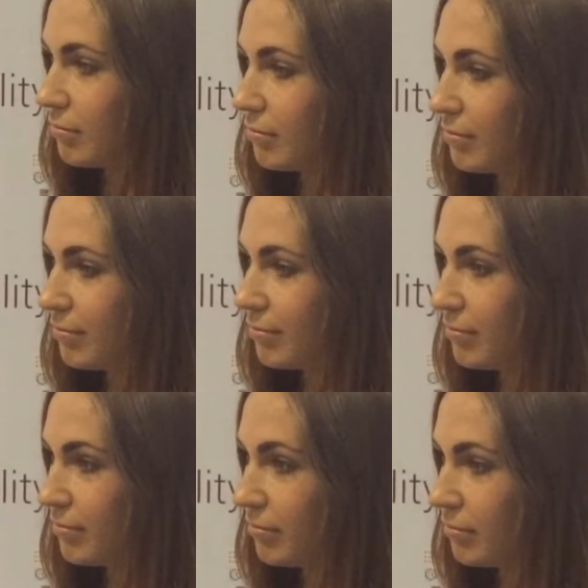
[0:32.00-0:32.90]

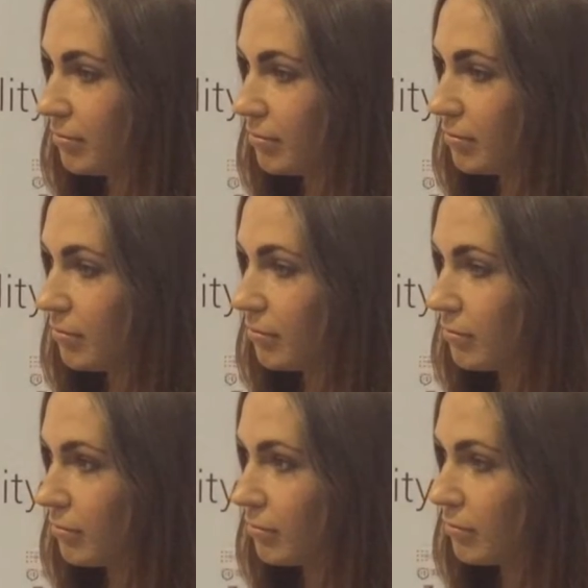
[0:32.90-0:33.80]

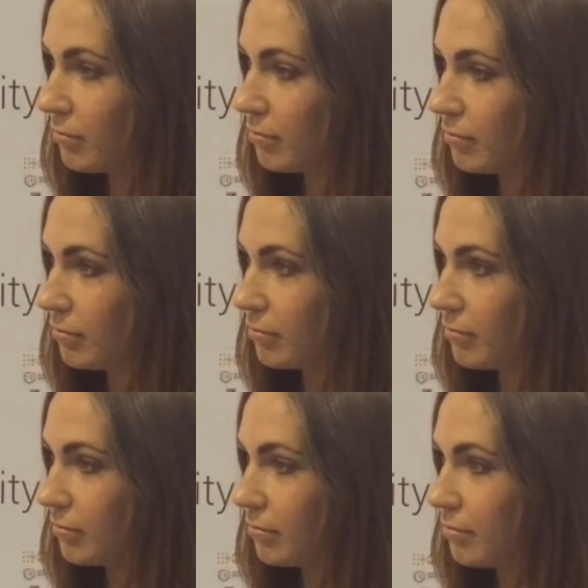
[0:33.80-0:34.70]

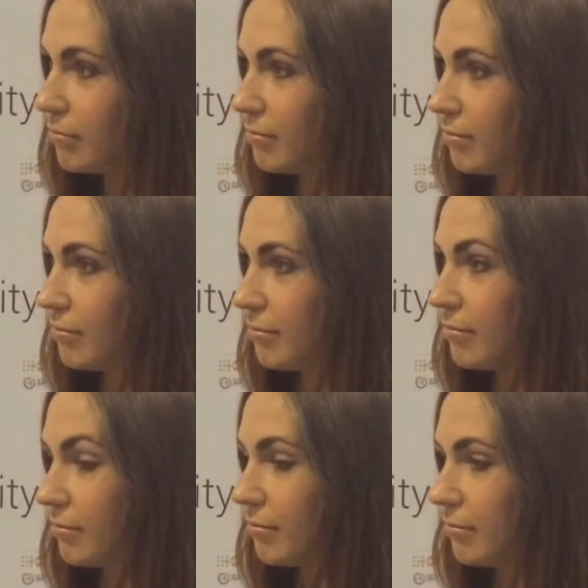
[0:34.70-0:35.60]

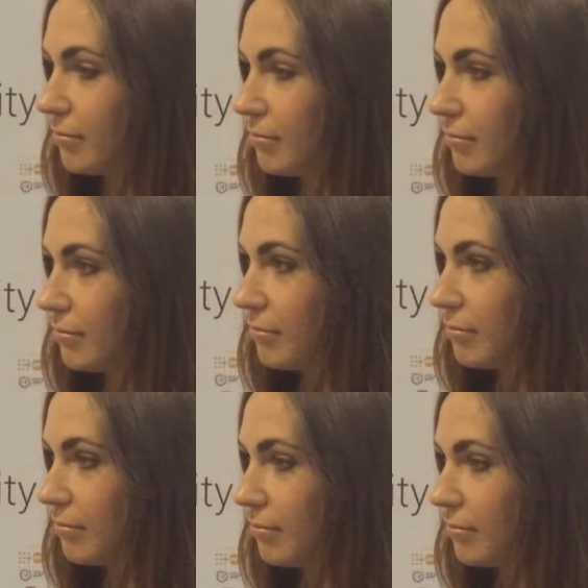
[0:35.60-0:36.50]

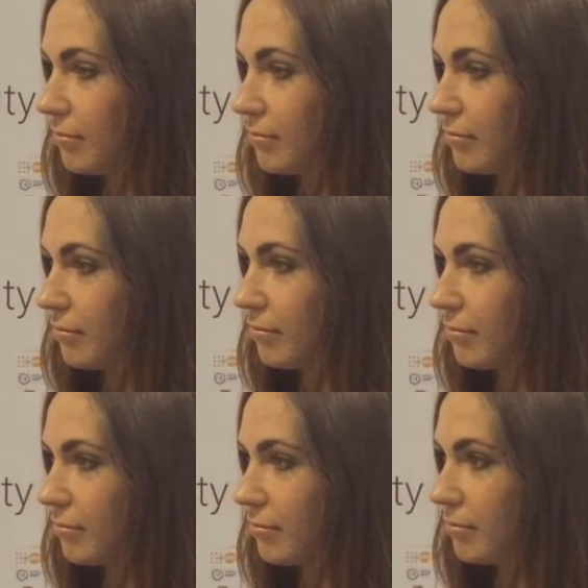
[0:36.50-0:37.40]

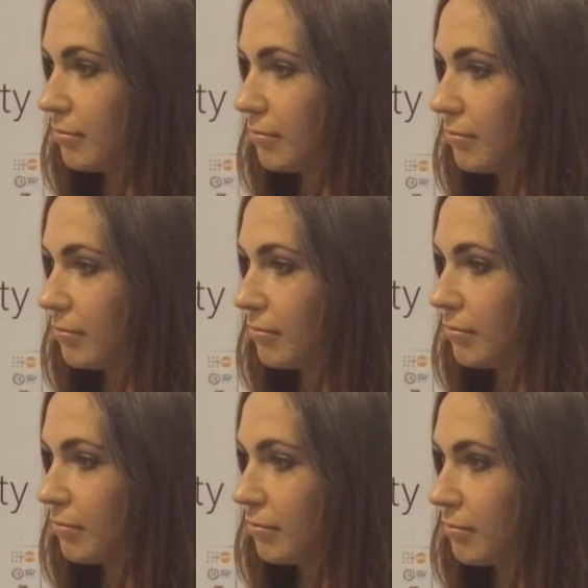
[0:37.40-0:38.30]

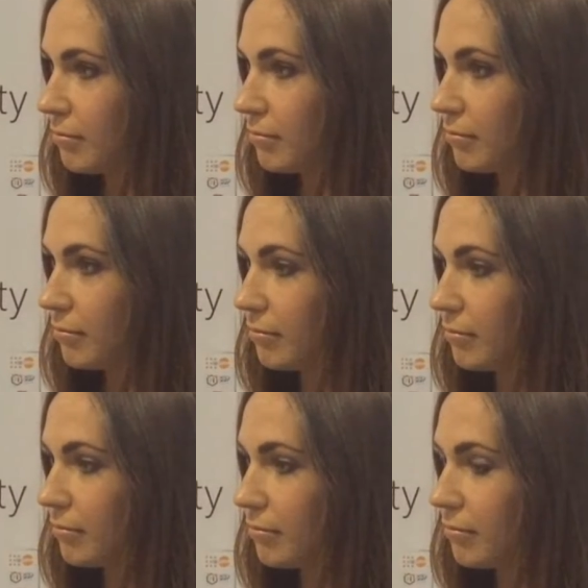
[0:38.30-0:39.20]

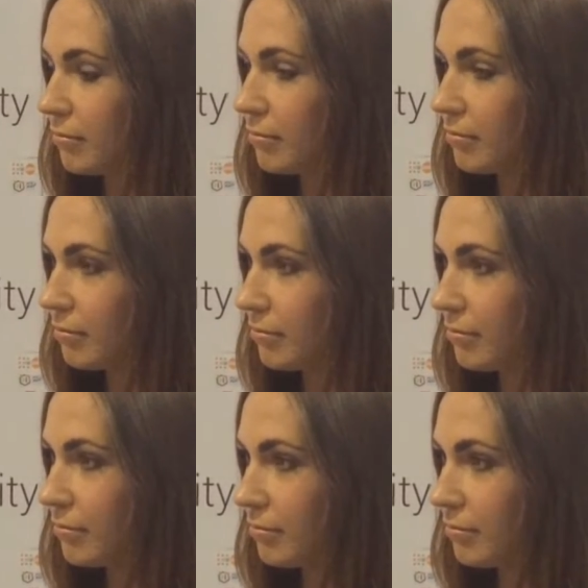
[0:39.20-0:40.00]
No words are spoken by the person on screen.